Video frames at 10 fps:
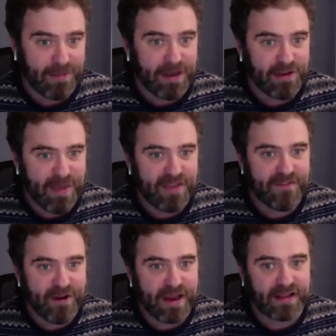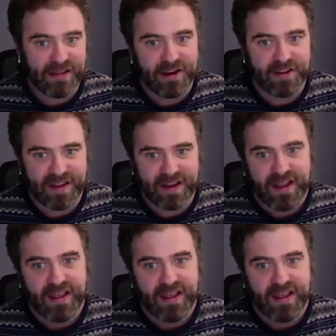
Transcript: I mean, you make very clear that